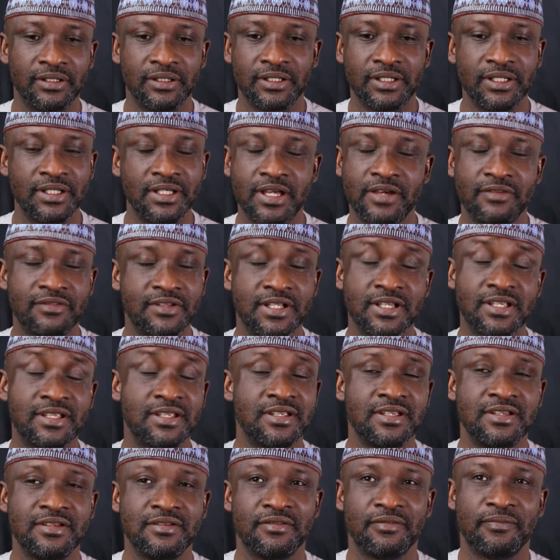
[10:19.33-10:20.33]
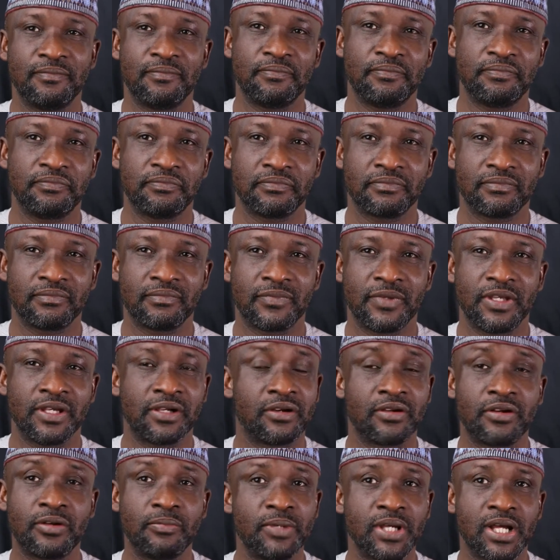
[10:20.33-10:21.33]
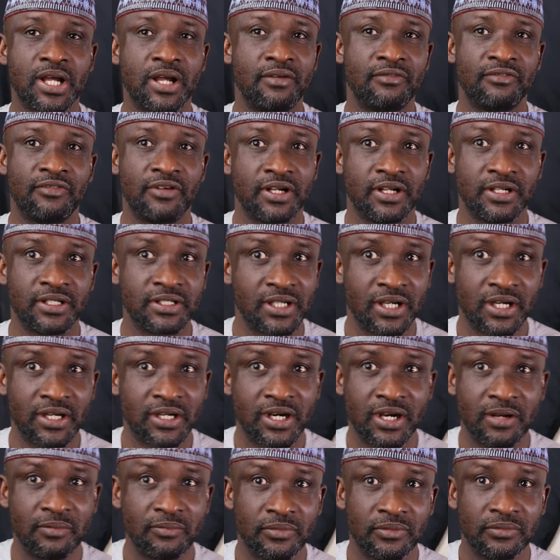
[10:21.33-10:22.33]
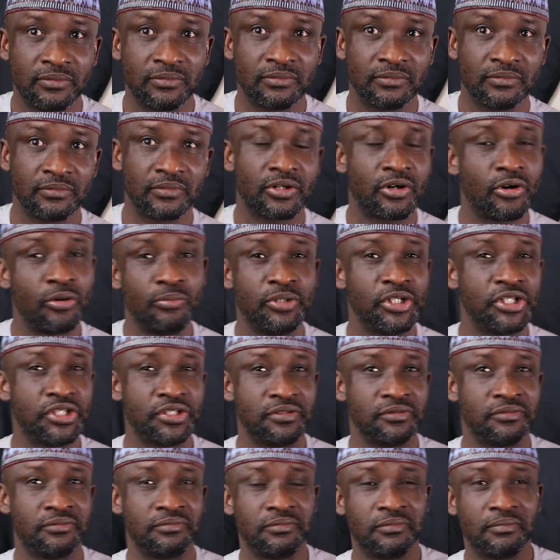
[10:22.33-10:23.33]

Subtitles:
EFCC, Economic and Financial Crime Commission.